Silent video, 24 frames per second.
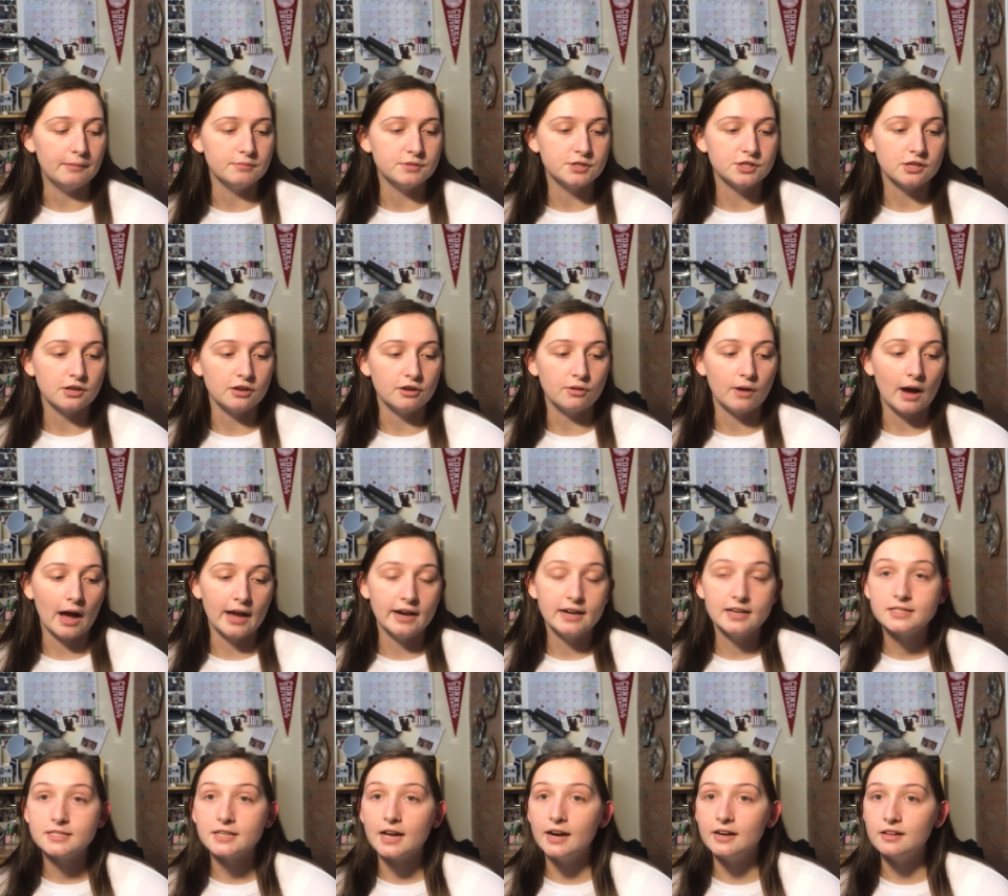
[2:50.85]
So I
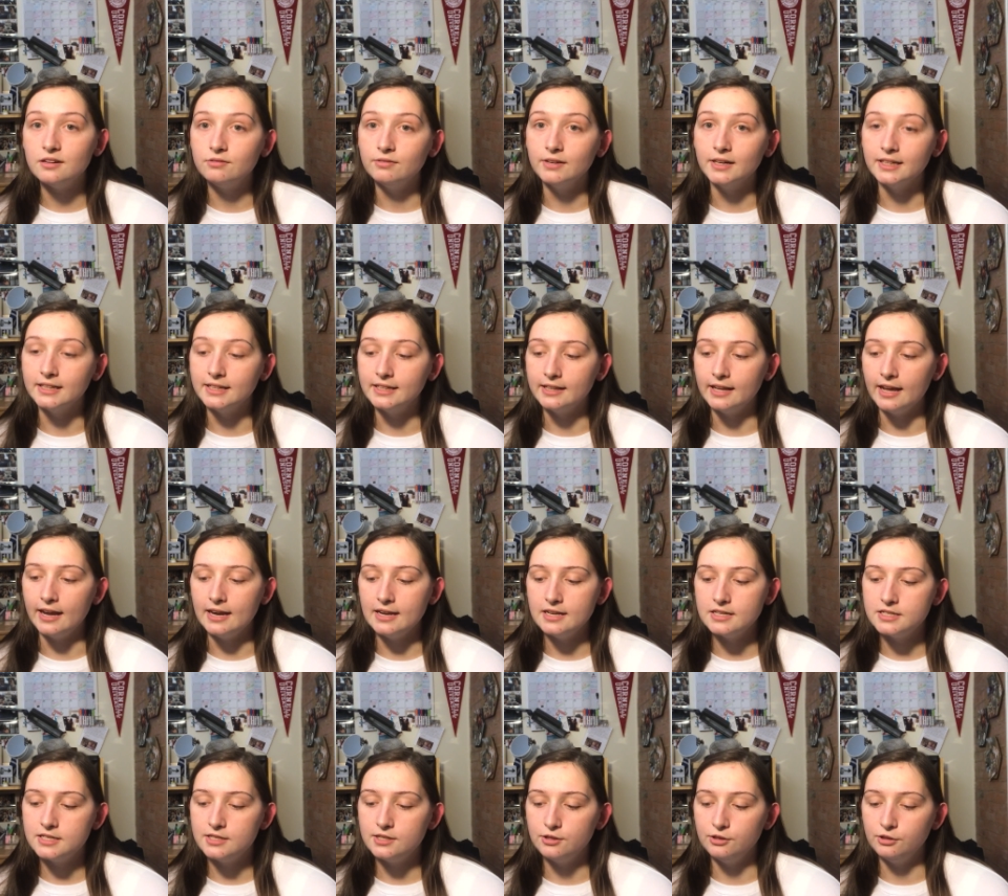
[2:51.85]
decided really
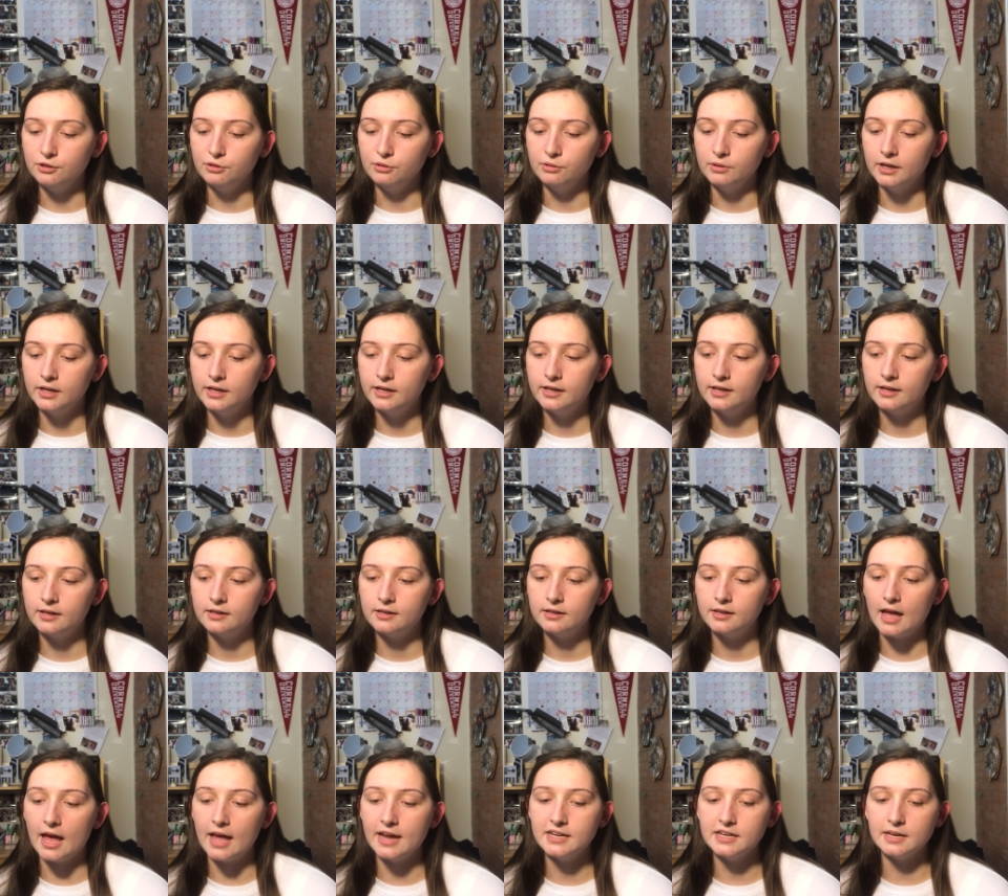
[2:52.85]
late to
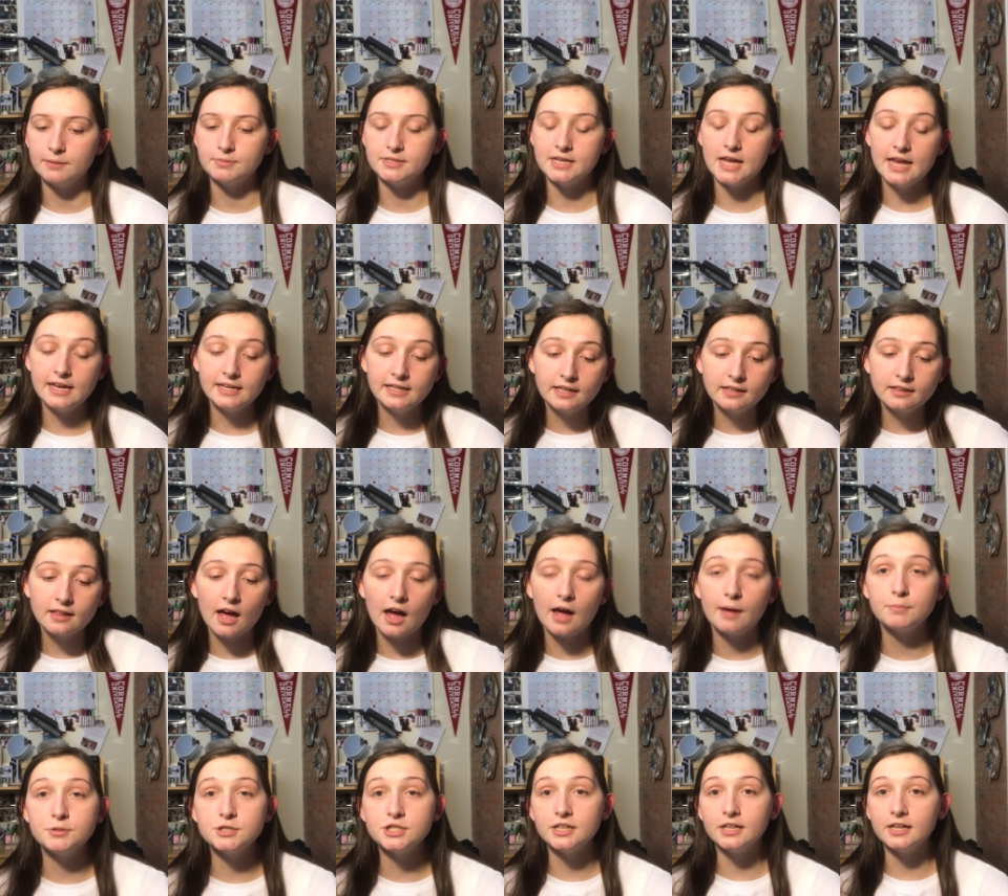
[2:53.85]
end up taking the
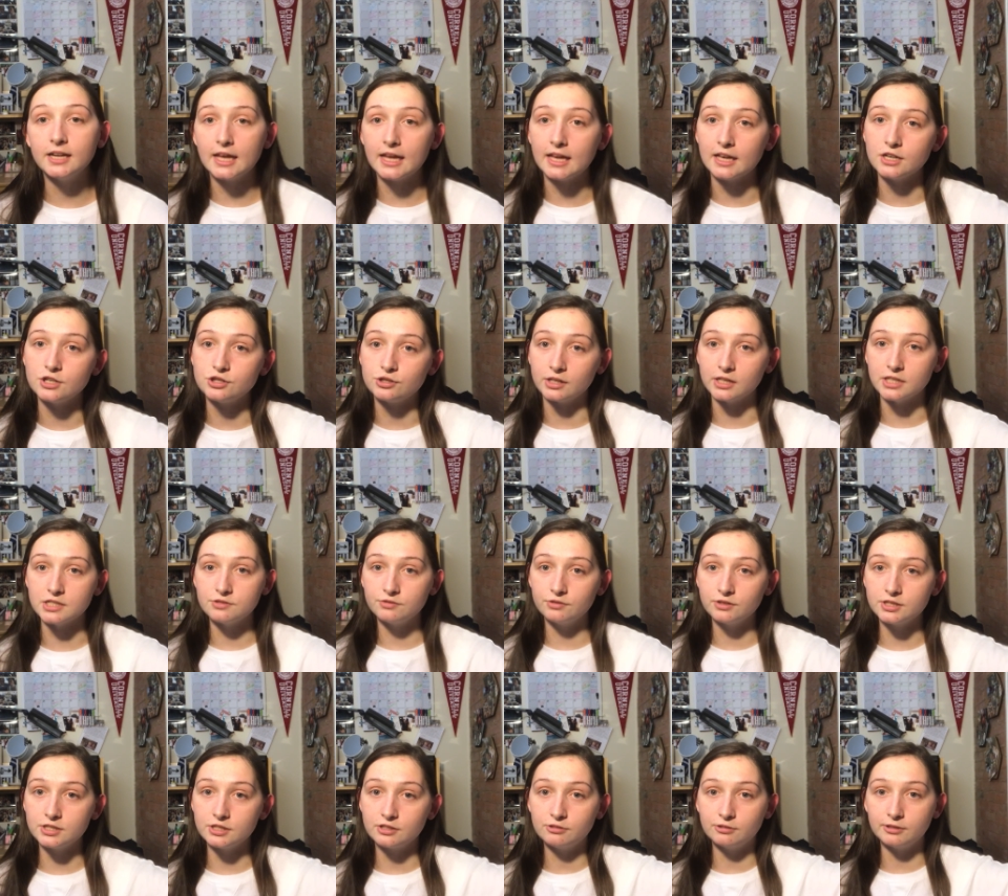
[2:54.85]
option and
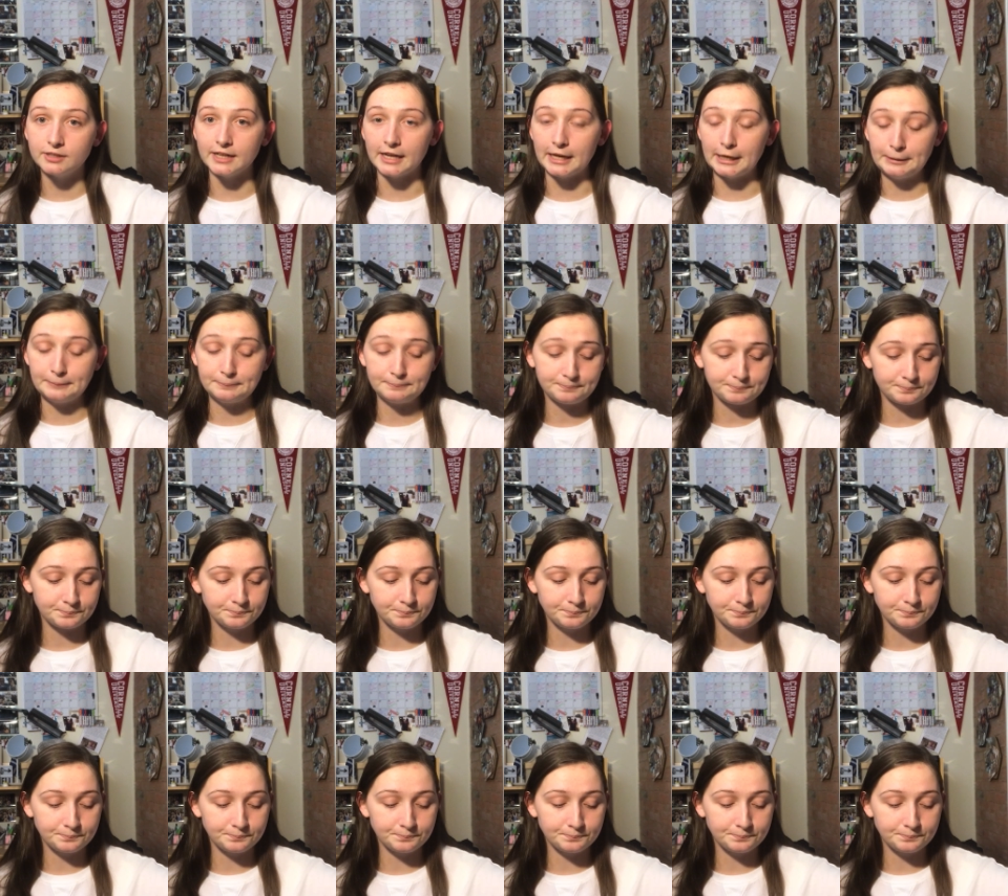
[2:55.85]
transfer to Cornell.